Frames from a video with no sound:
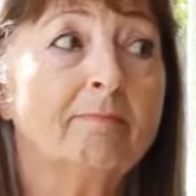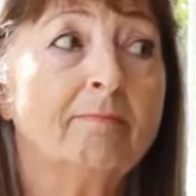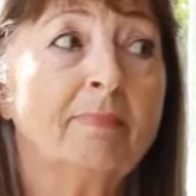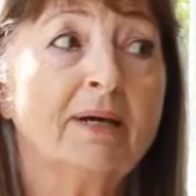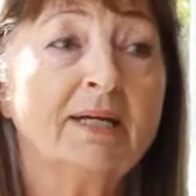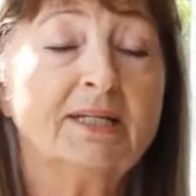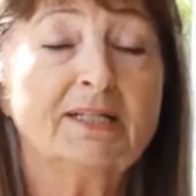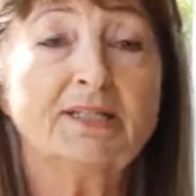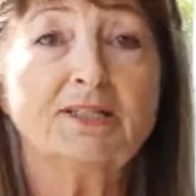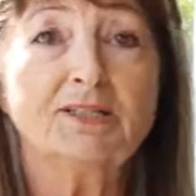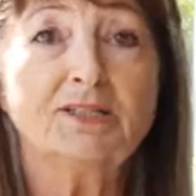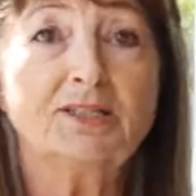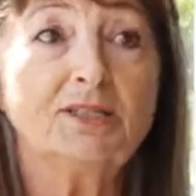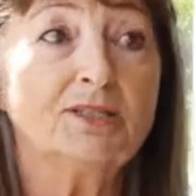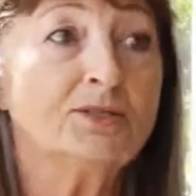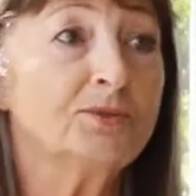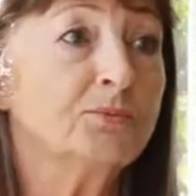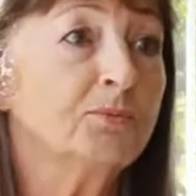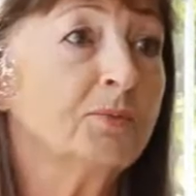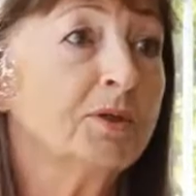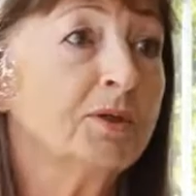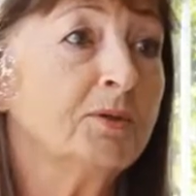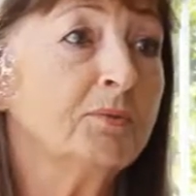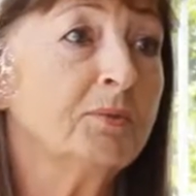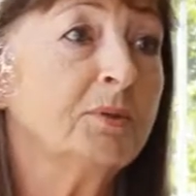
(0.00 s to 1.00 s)
make a
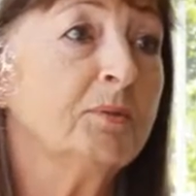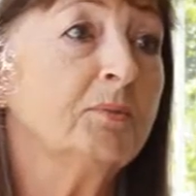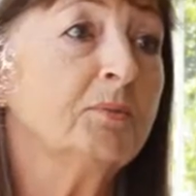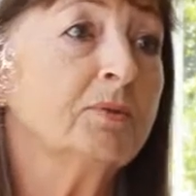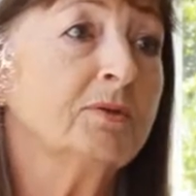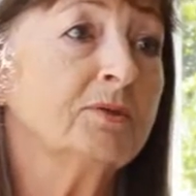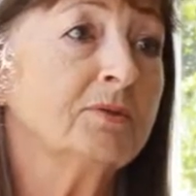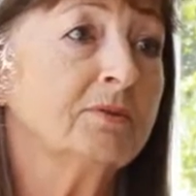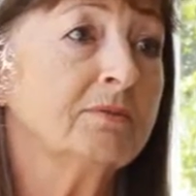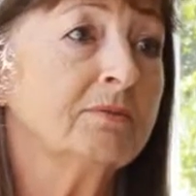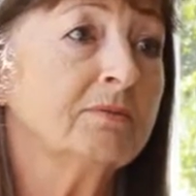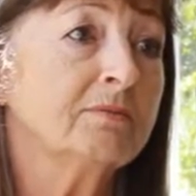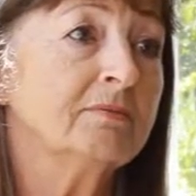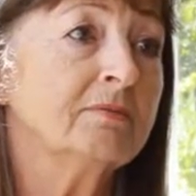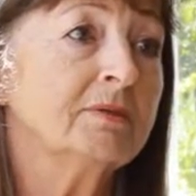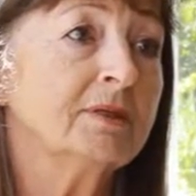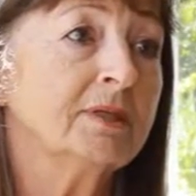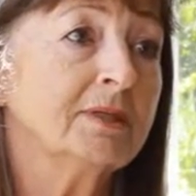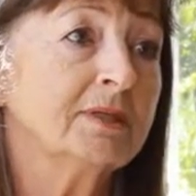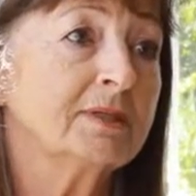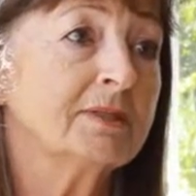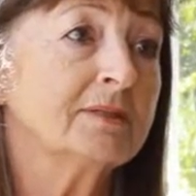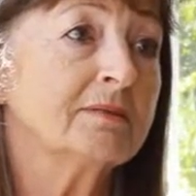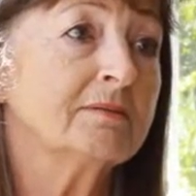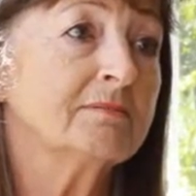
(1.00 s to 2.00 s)
decision whether we want to
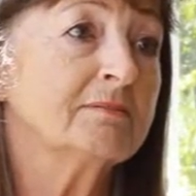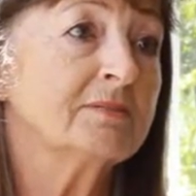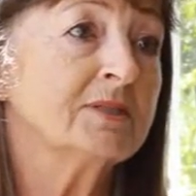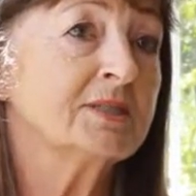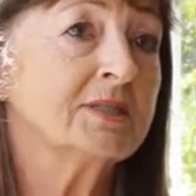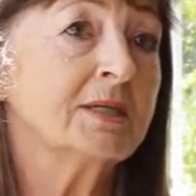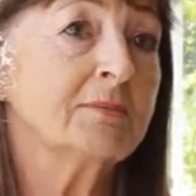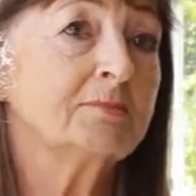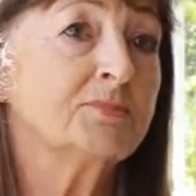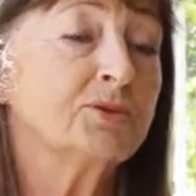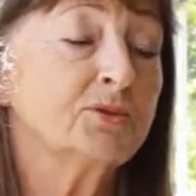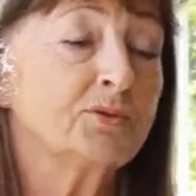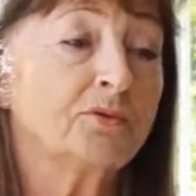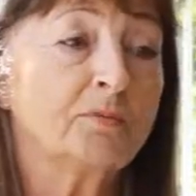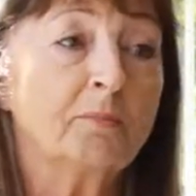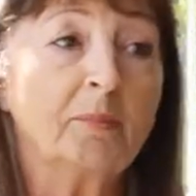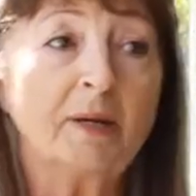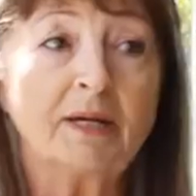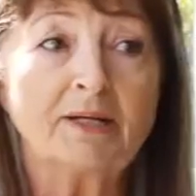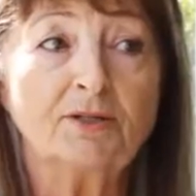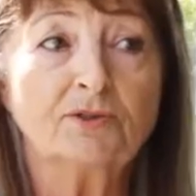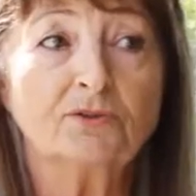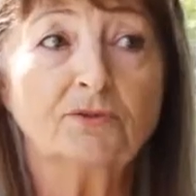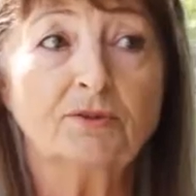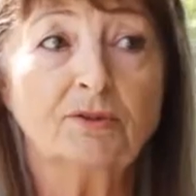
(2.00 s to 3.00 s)
get some sort of
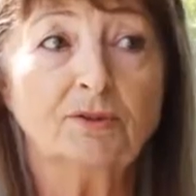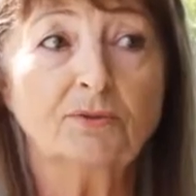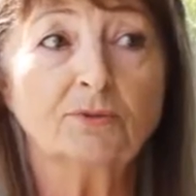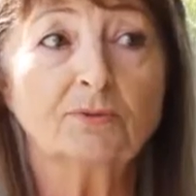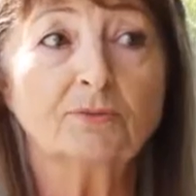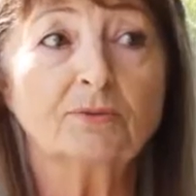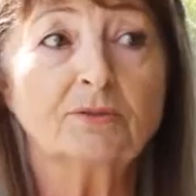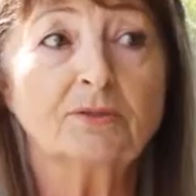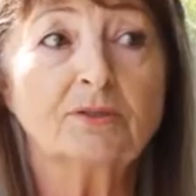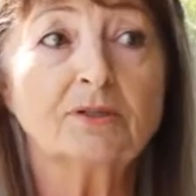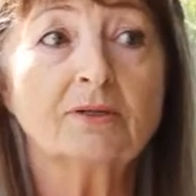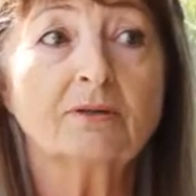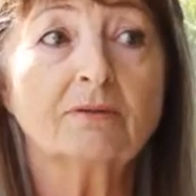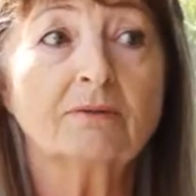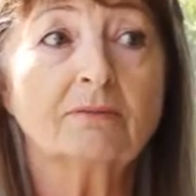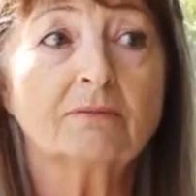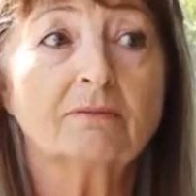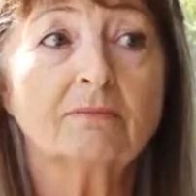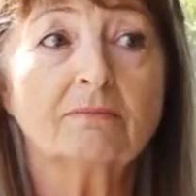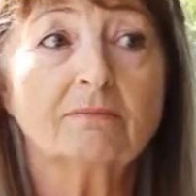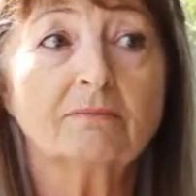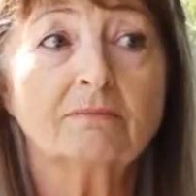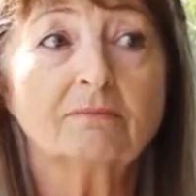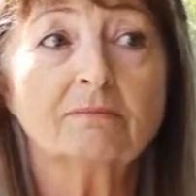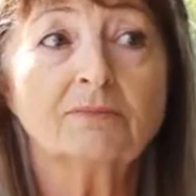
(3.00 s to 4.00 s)
battery or
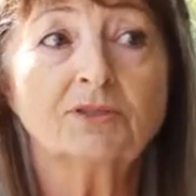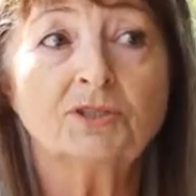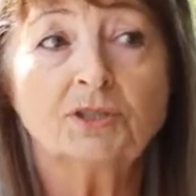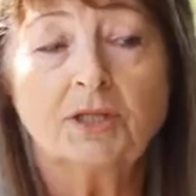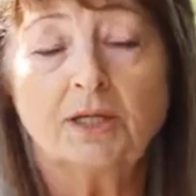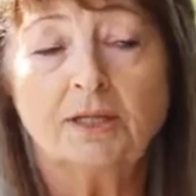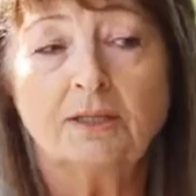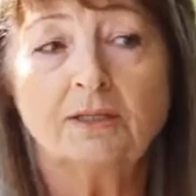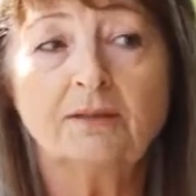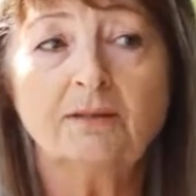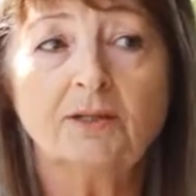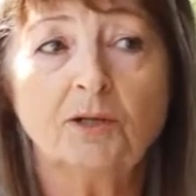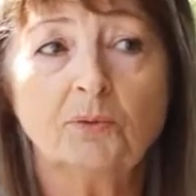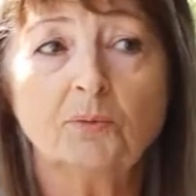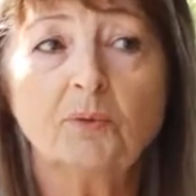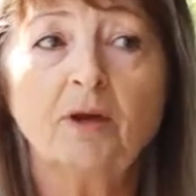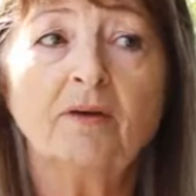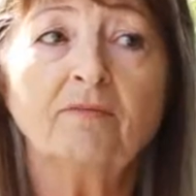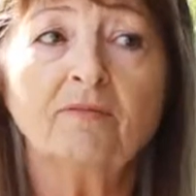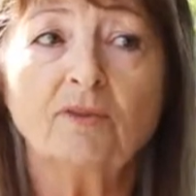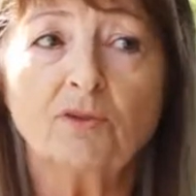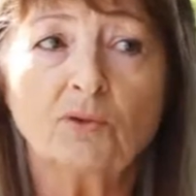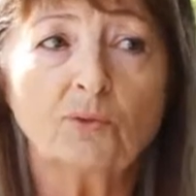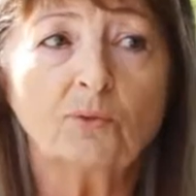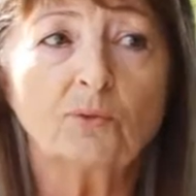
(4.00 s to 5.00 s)
we
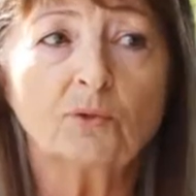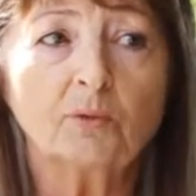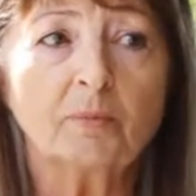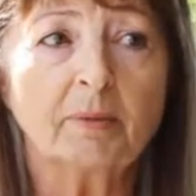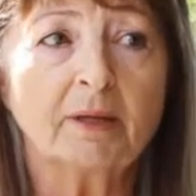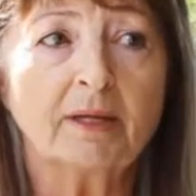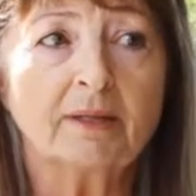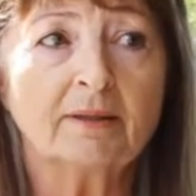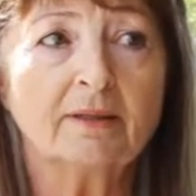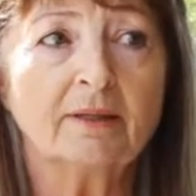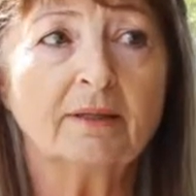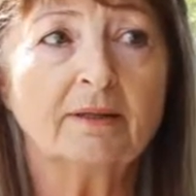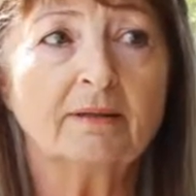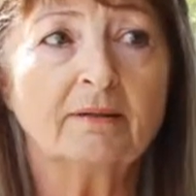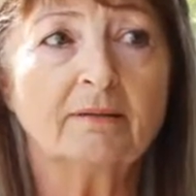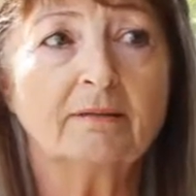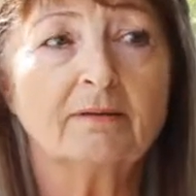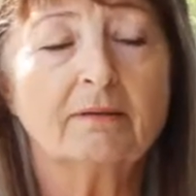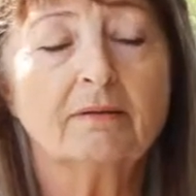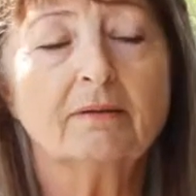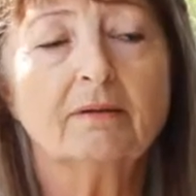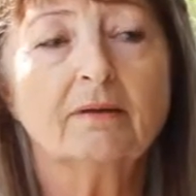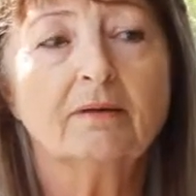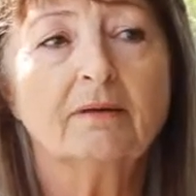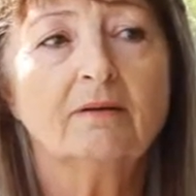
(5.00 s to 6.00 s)
haven't thought about that
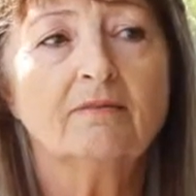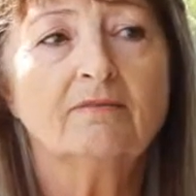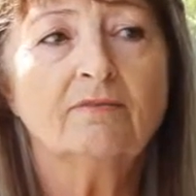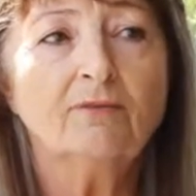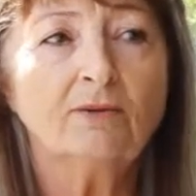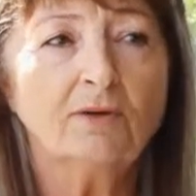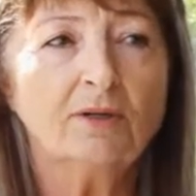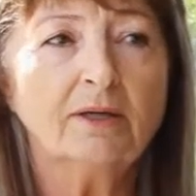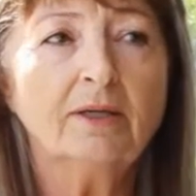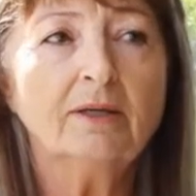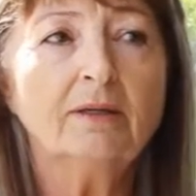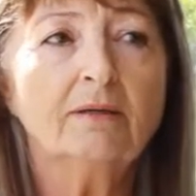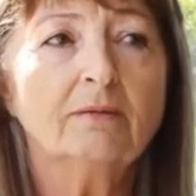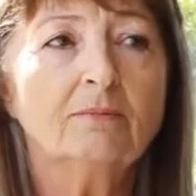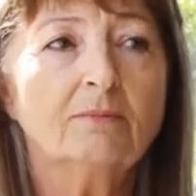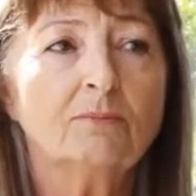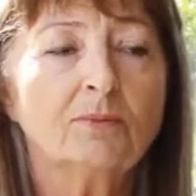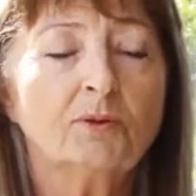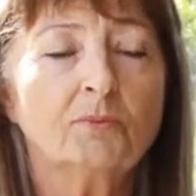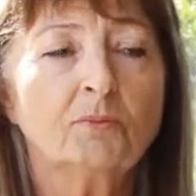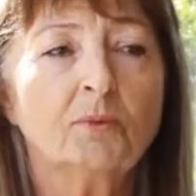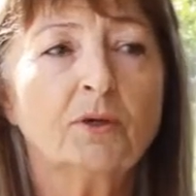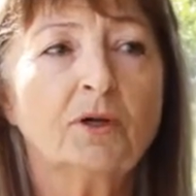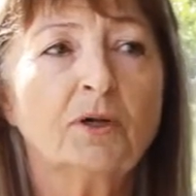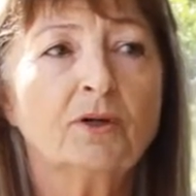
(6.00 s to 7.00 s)
fully,
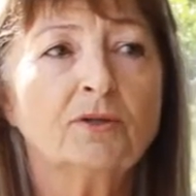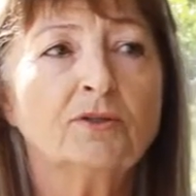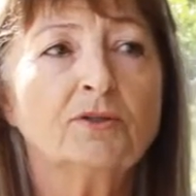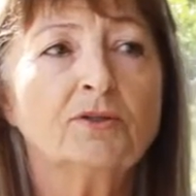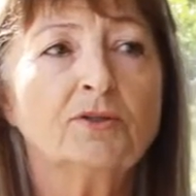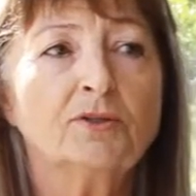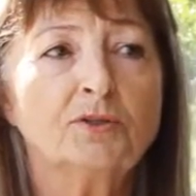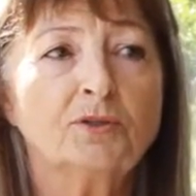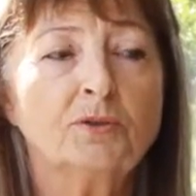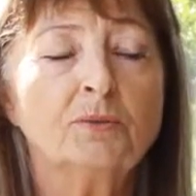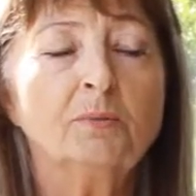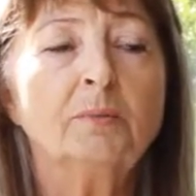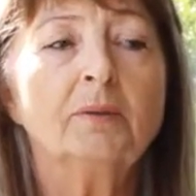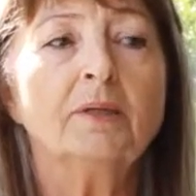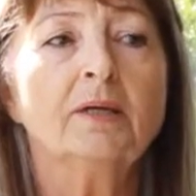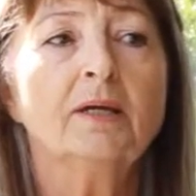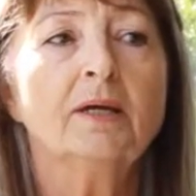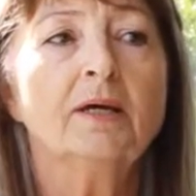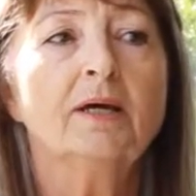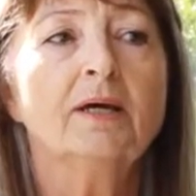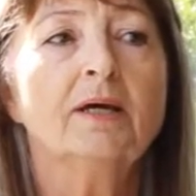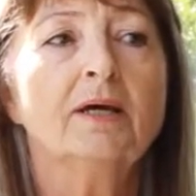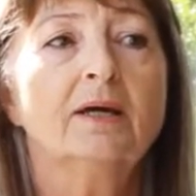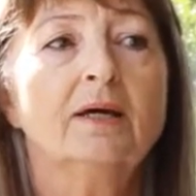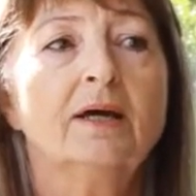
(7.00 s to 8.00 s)
what we're going to do,
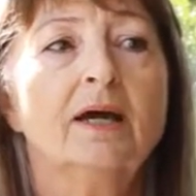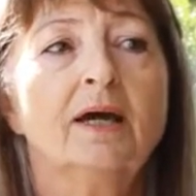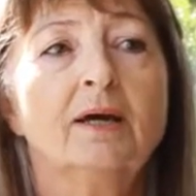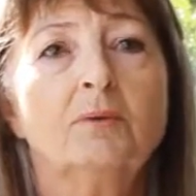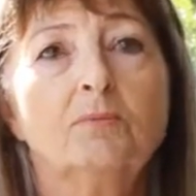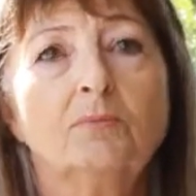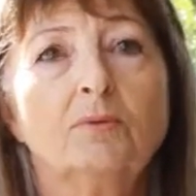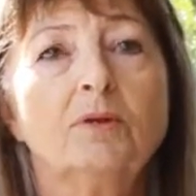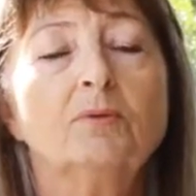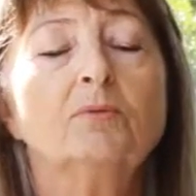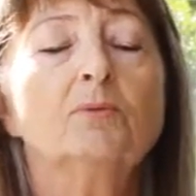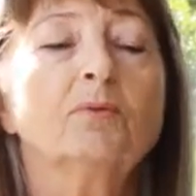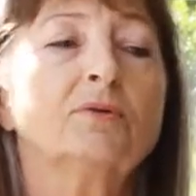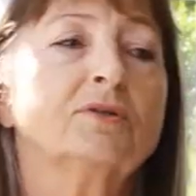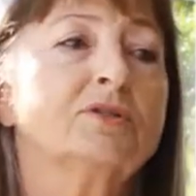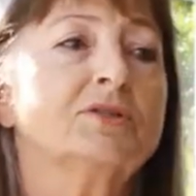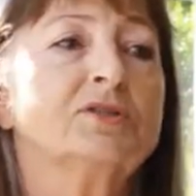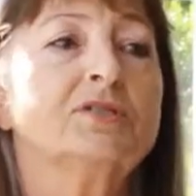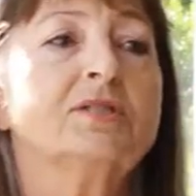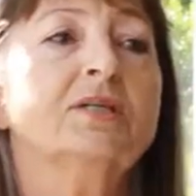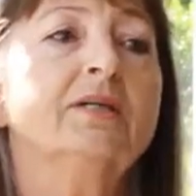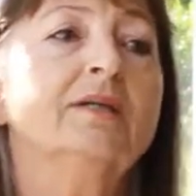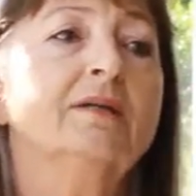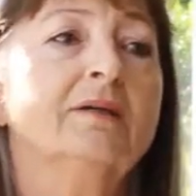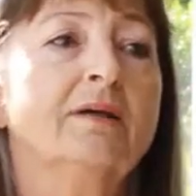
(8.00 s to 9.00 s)
and we want to
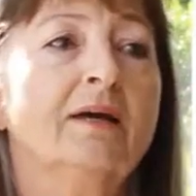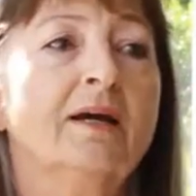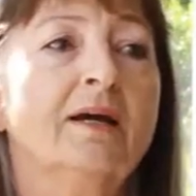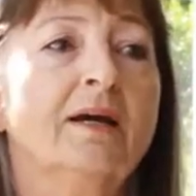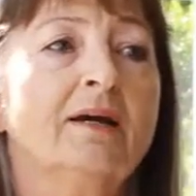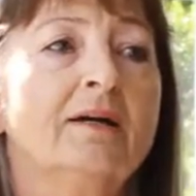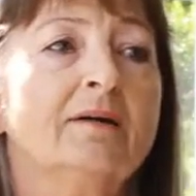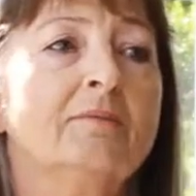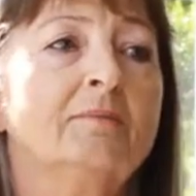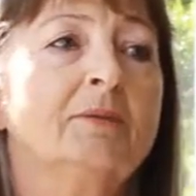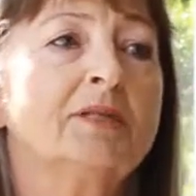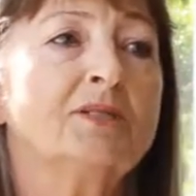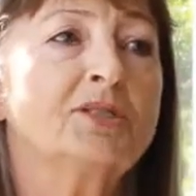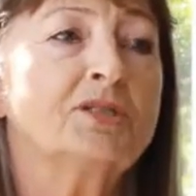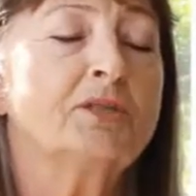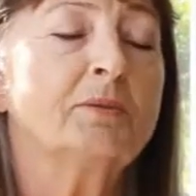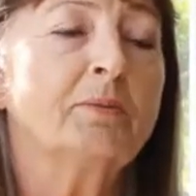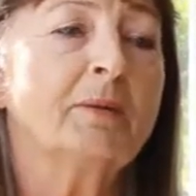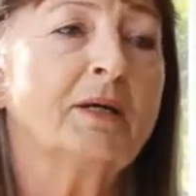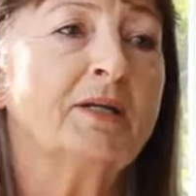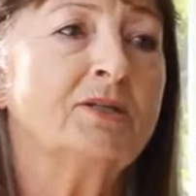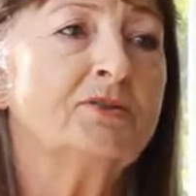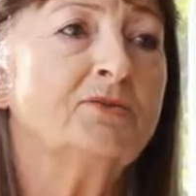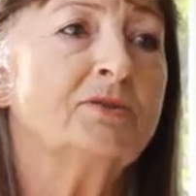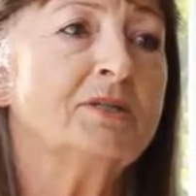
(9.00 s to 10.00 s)
see how much the
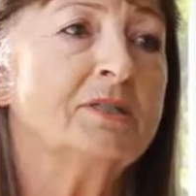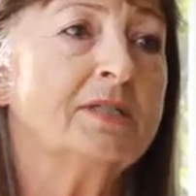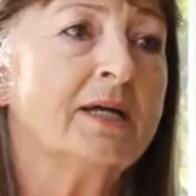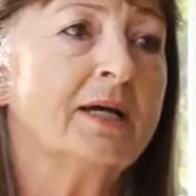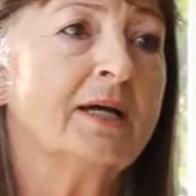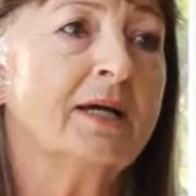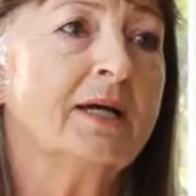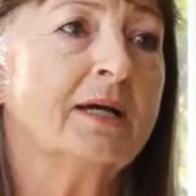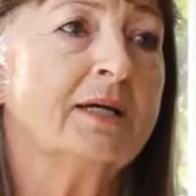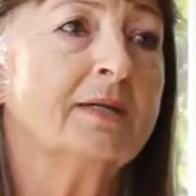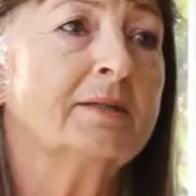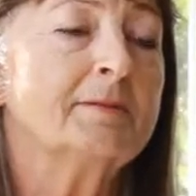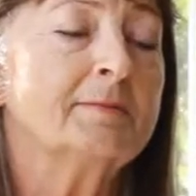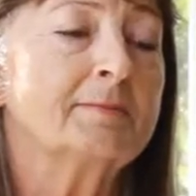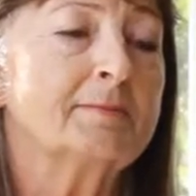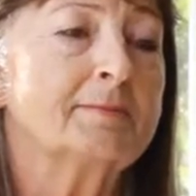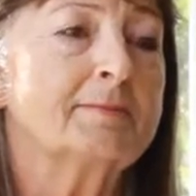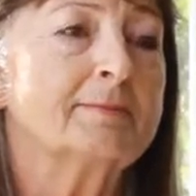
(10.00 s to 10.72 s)
batteries are.